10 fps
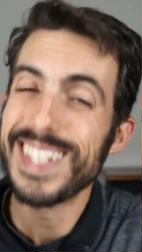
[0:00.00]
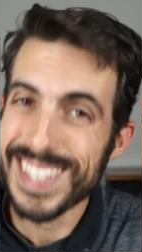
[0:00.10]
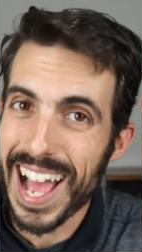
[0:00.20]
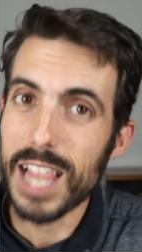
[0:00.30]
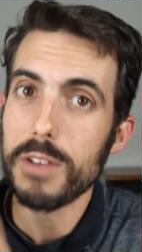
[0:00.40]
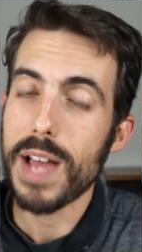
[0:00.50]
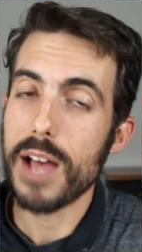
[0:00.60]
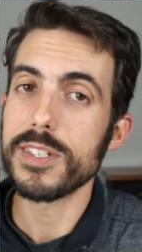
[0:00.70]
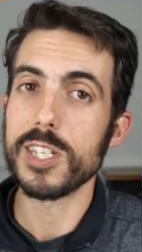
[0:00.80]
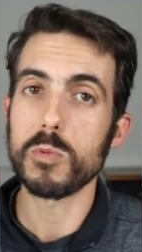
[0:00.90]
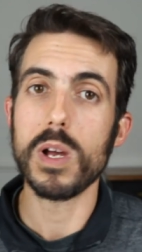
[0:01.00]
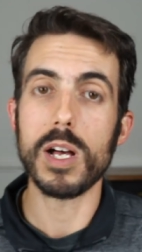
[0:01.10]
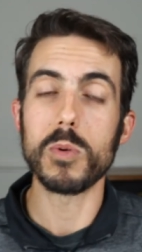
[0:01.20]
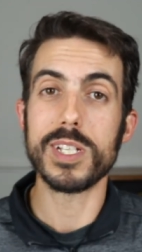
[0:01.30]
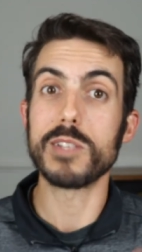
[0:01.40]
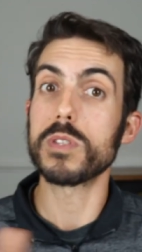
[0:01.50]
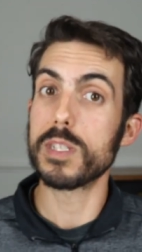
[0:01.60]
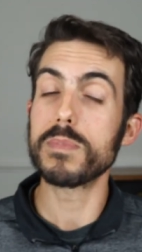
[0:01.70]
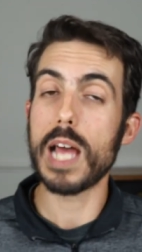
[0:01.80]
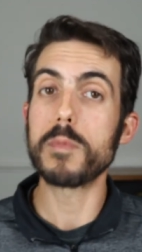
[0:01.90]
style of house as well, which is
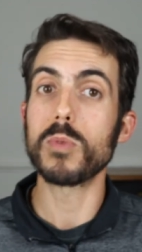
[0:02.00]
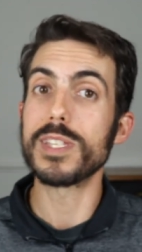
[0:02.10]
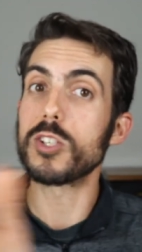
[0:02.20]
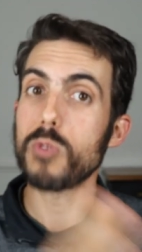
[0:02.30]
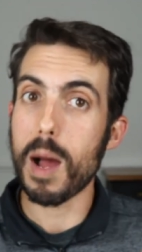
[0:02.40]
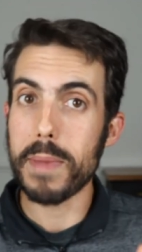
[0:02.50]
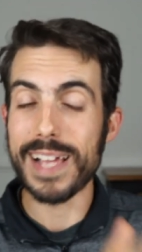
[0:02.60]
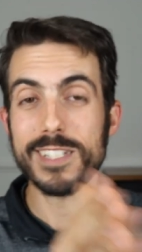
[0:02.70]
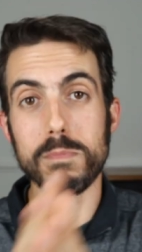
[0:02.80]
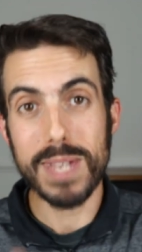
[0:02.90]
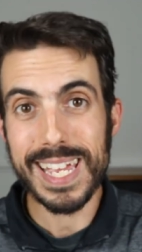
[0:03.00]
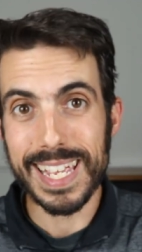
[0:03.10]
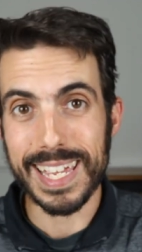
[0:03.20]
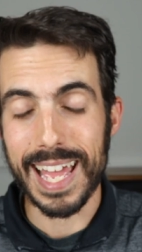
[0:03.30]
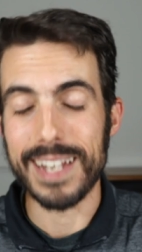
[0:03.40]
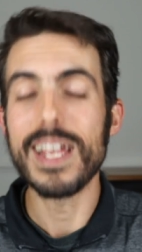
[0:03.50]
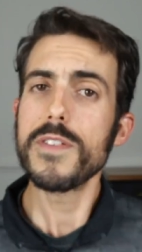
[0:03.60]
sometimes one of the drawbacks of being in Ghent.